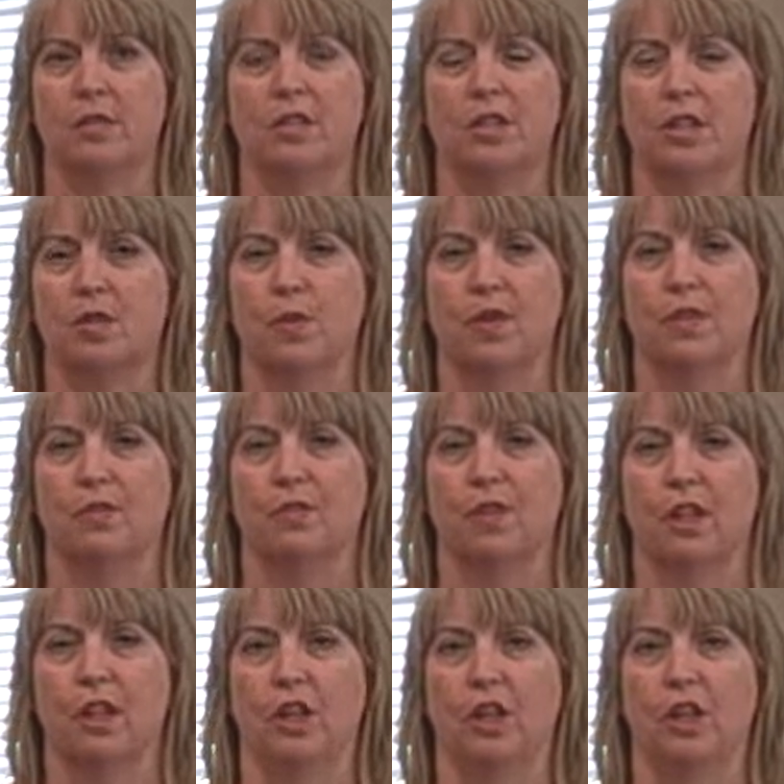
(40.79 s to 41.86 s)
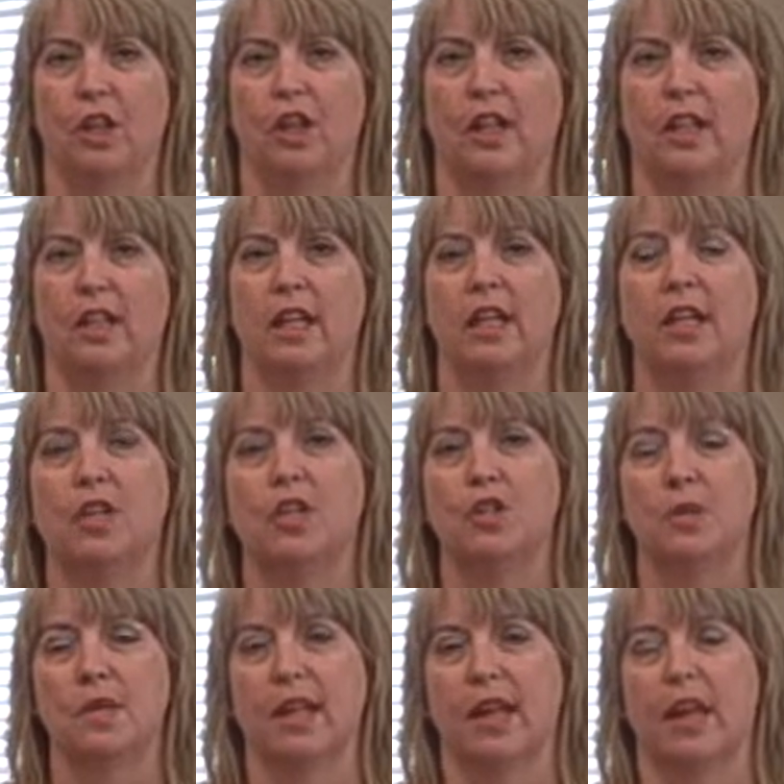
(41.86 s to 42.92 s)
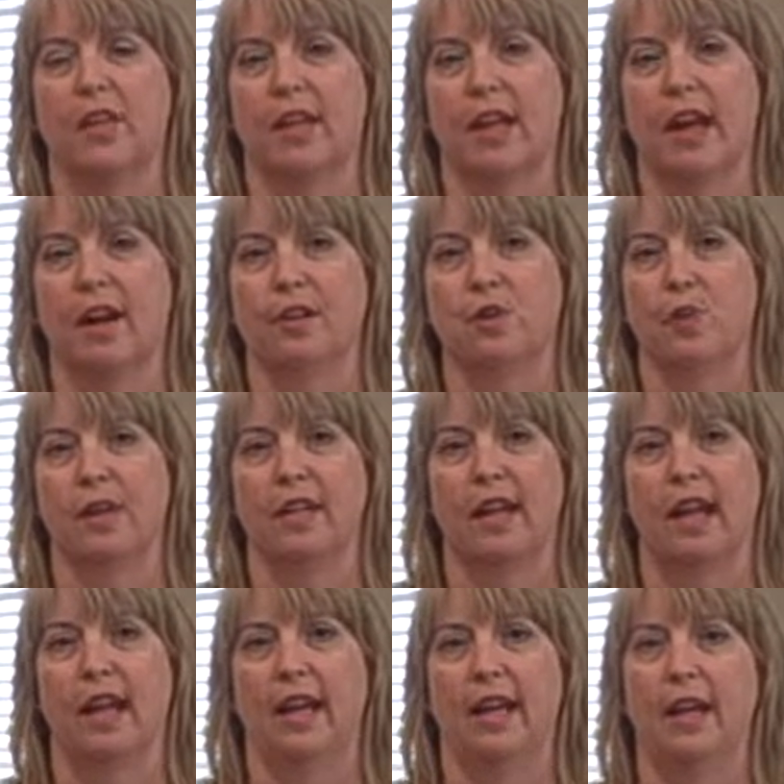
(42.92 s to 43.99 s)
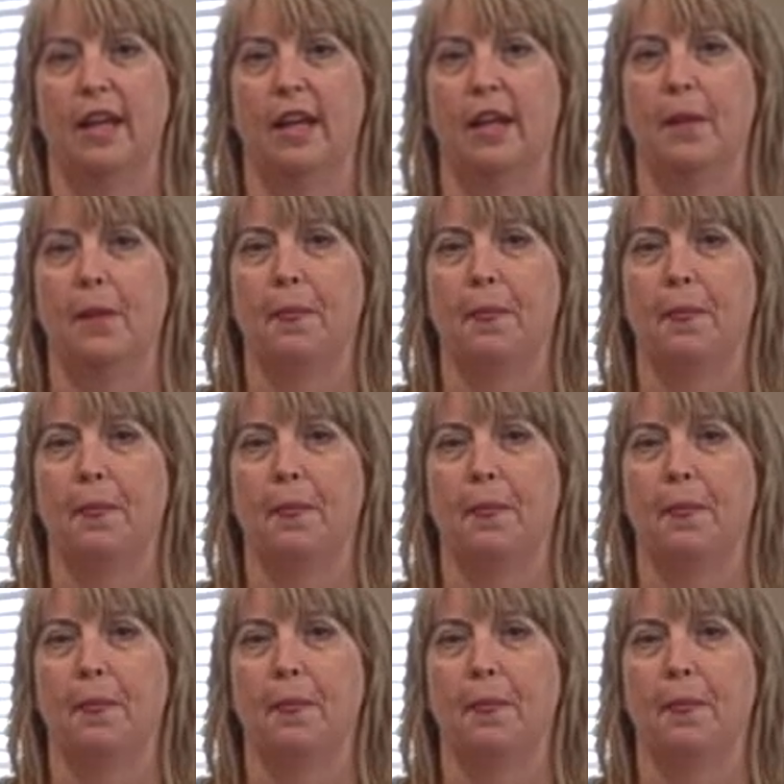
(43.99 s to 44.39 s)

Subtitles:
She just wasn't feeling good, and she was laying on the couch one day,